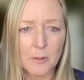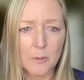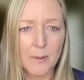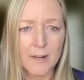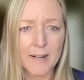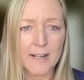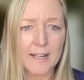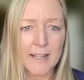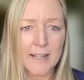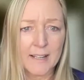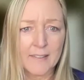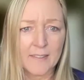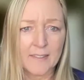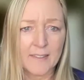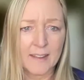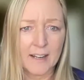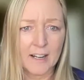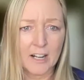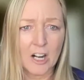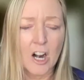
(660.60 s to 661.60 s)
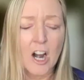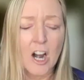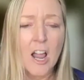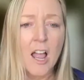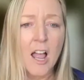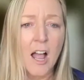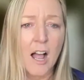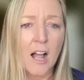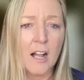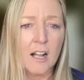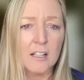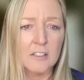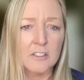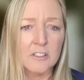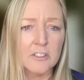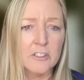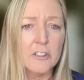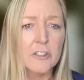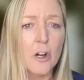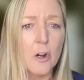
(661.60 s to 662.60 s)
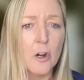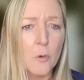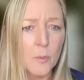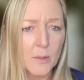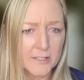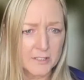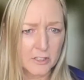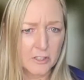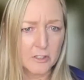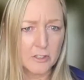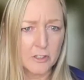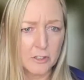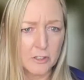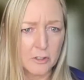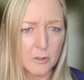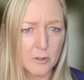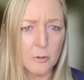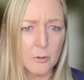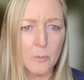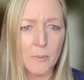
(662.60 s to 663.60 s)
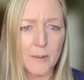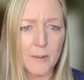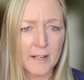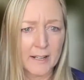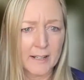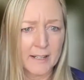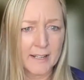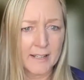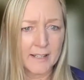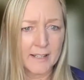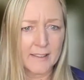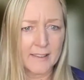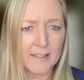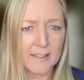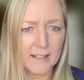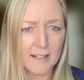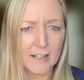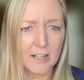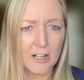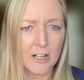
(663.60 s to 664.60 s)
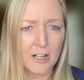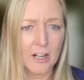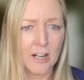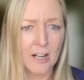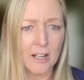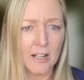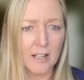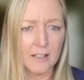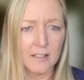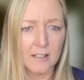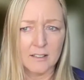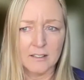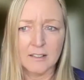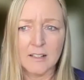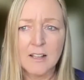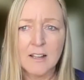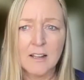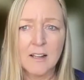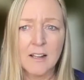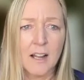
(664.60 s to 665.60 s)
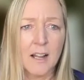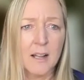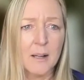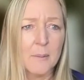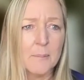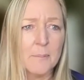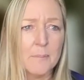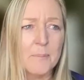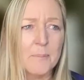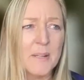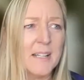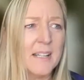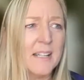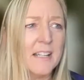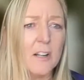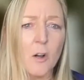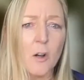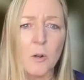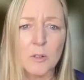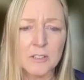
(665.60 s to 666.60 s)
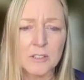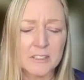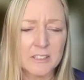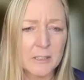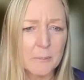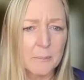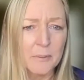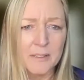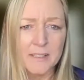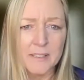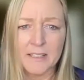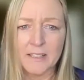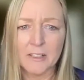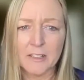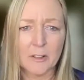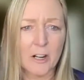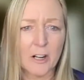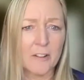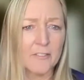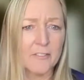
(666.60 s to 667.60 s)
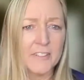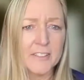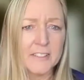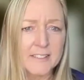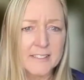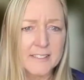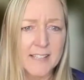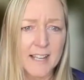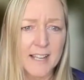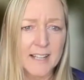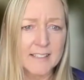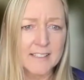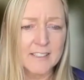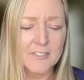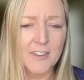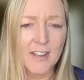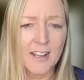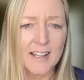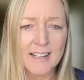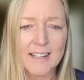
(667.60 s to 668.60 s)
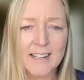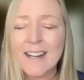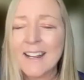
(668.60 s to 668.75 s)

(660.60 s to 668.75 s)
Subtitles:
When I get there, I'll know what to do. When I get there, I'll be whole and complete, or I'll feel satisfied.